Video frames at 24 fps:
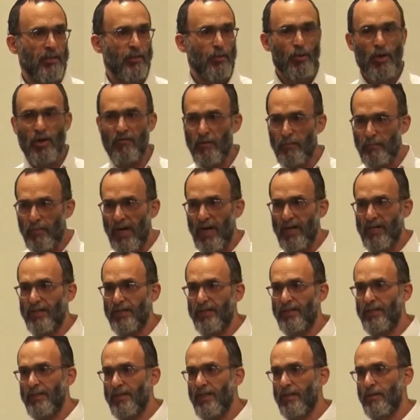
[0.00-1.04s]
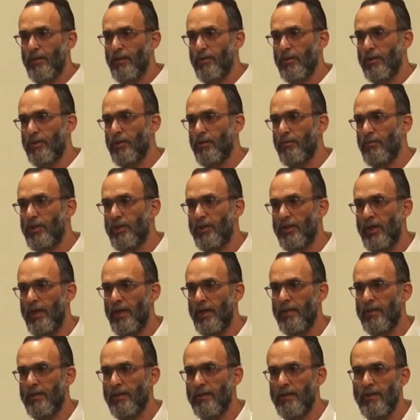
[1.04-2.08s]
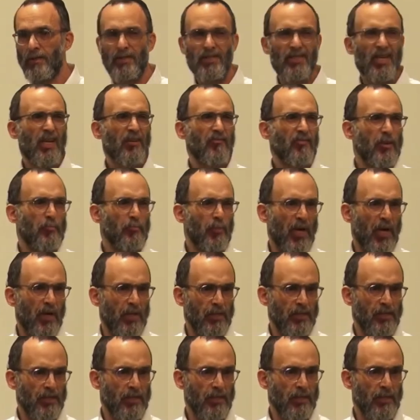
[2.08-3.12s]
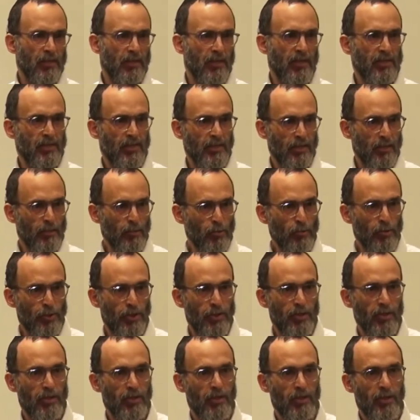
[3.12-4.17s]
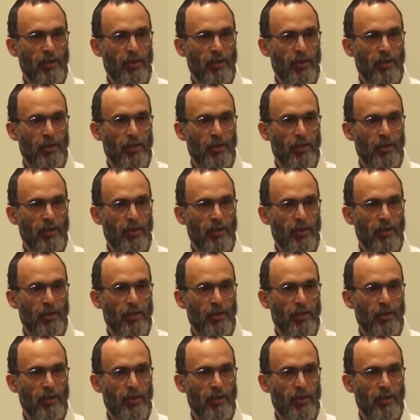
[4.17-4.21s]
You have a policy that you're the Jewish state. It's not even a policy. It's an illusion.